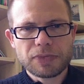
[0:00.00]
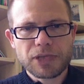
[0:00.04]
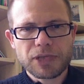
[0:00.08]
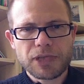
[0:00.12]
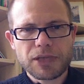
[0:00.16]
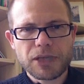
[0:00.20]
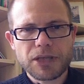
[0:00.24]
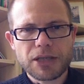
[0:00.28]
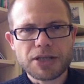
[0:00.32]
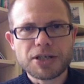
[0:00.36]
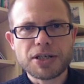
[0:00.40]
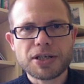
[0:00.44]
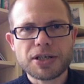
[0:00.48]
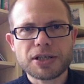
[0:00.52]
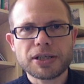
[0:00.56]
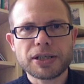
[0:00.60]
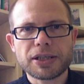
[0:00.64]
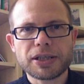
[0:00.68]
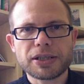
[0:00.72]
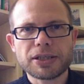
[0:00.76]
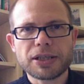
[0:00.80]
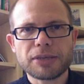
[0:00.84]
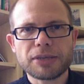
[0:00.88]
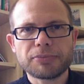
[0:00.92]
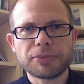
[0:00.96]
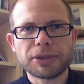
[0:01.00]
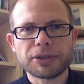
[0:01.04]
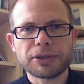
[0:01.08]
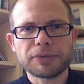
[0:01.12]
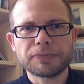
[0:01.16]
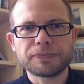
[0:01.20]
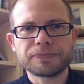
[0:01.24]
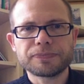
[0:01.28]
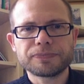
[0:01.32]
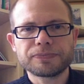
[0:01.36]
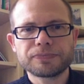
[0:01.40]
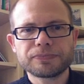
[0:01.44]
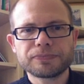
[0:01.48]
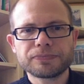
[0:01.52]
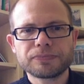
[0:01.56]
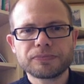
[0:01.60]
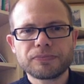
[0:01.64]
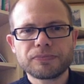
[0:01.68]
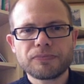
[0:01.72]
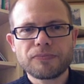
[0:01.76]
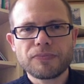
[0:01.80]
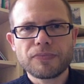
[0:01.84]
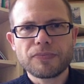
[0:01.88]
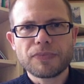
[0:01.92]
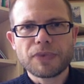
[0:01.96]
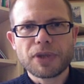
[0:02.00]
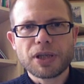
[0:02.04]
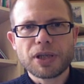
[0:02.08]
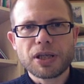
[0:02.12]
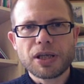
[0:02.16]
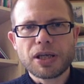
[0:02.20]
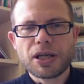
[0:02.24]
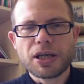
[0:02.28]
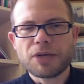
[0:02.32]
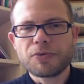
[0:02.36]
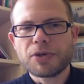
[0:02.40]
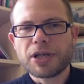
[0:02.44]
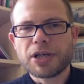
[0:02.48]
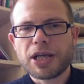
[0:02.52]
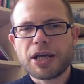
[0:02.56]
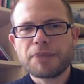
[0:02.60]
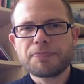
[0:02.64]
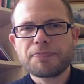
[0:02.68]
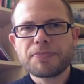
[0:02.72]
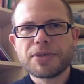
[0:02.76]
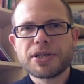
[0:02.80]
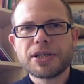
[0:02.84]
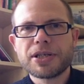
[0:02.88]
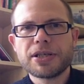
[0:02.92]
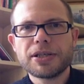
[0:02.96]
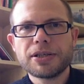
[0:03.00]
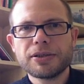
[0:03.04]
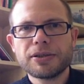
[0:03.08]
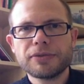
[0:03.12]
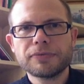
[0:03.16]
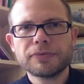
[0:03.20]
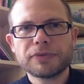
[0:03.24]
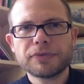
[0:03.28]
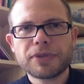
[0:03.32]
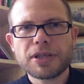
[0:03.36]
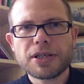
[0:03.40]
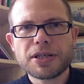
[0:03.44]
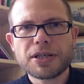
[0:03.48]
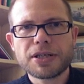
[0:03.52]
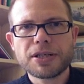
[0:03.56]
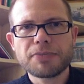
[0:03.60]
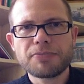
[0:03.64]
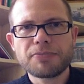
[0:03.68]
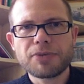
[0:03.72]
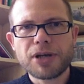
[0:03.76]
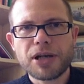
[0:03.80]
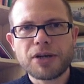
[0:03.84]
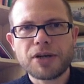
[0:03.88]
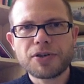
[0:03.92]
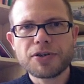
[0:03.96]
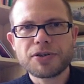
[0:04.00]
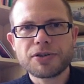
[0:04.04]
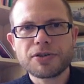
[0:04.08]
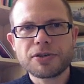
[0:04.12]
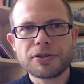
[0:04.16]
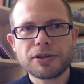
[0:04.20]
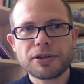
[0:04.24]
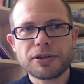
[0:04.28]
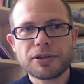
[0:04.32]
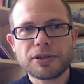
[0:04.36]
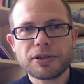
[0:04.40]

And that's just clicking that button. And what happens here is the browser